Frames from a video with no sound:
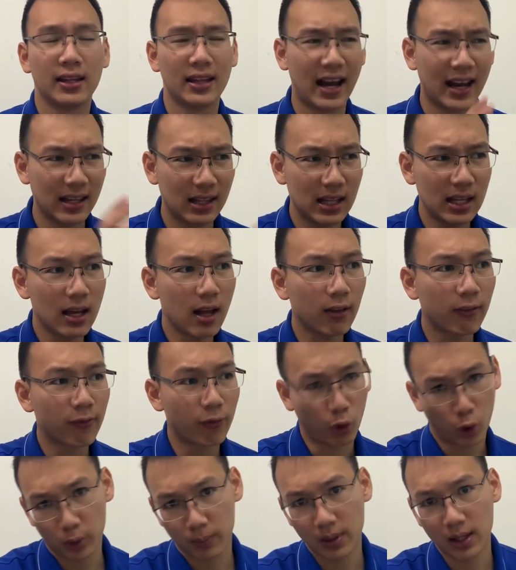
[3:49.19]
The ideal
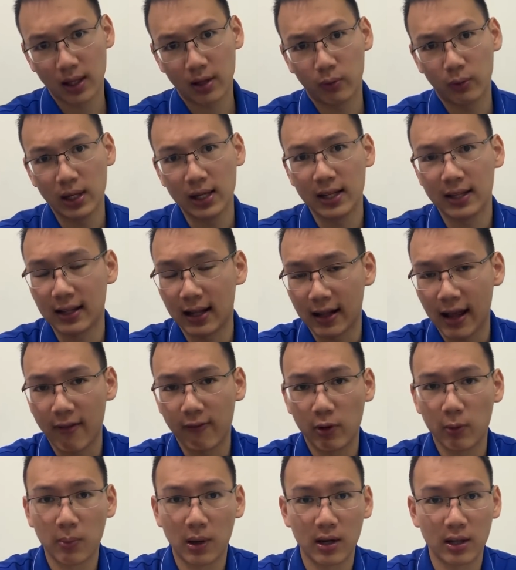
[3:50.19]
formula really that
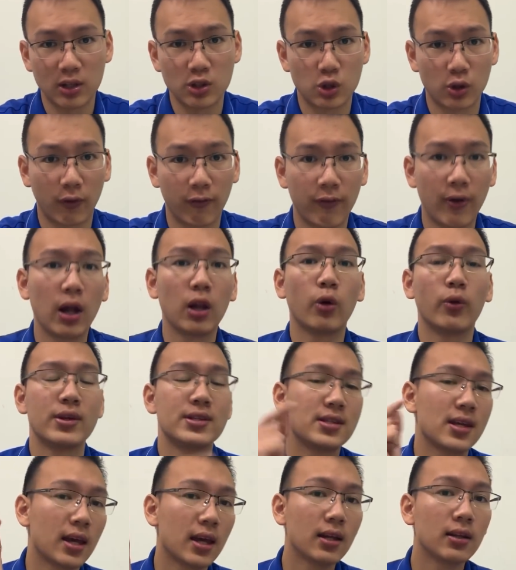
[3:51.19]
everybody should follow
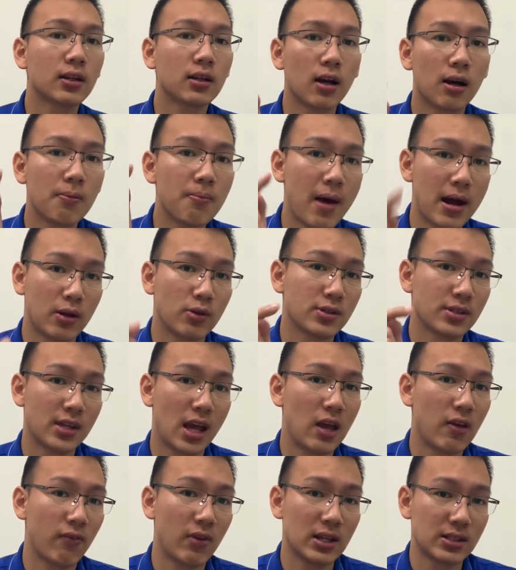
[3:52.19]
is income minus
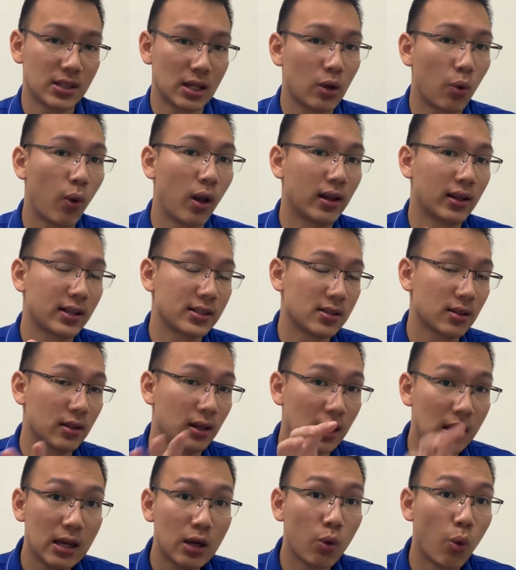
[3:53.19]
savings
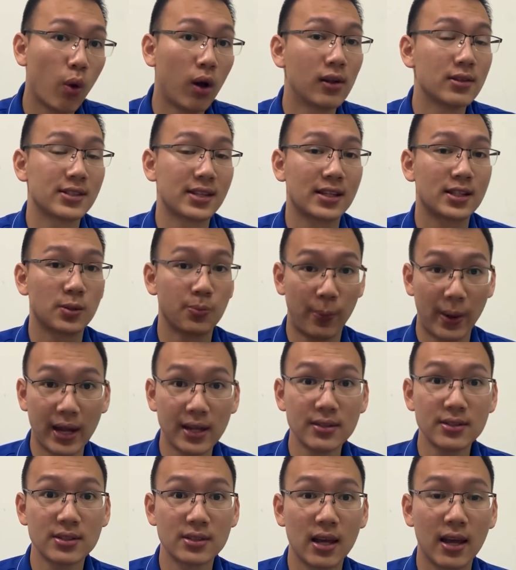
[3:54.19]
equals
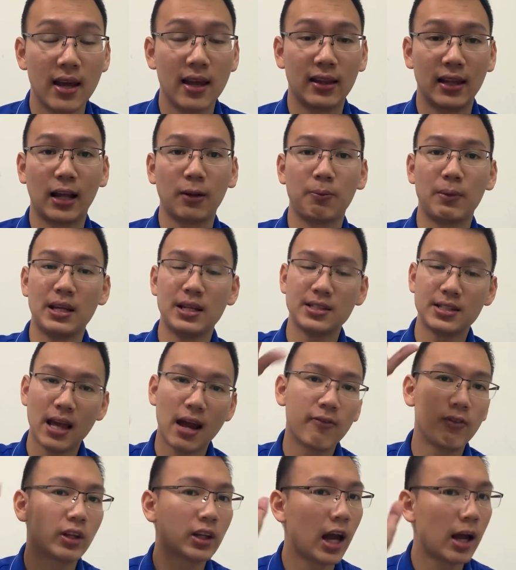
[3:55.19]
expense. That means
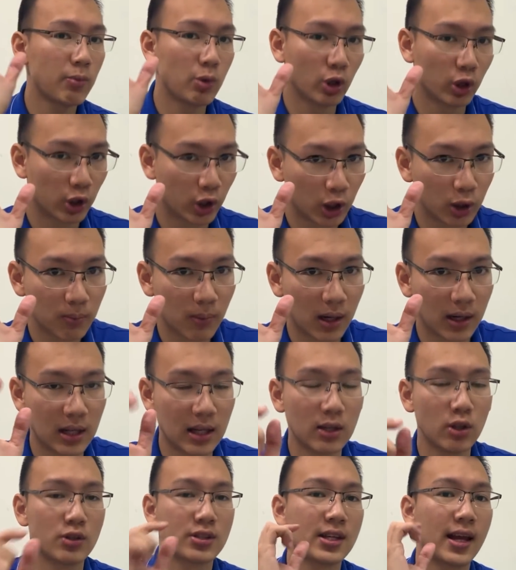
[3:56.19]
every time you earn
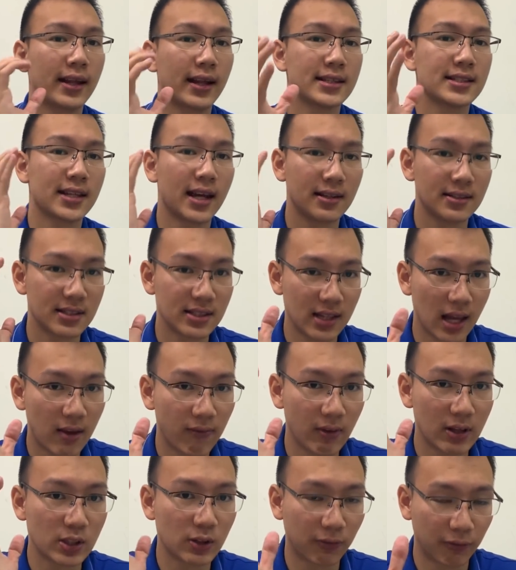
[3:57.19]
money, you set aside
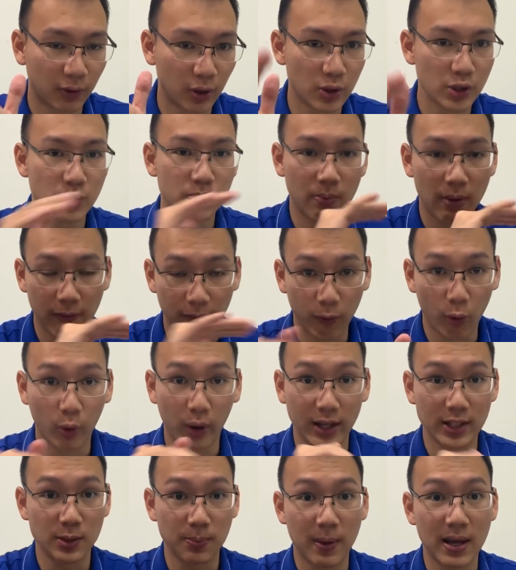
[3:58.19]
savings first
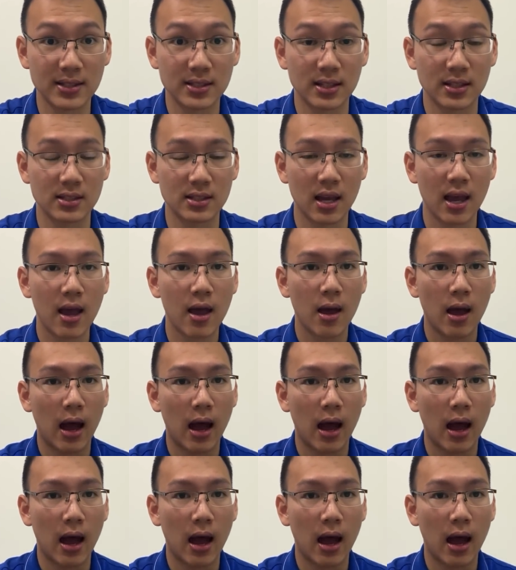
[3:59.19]
before expenses.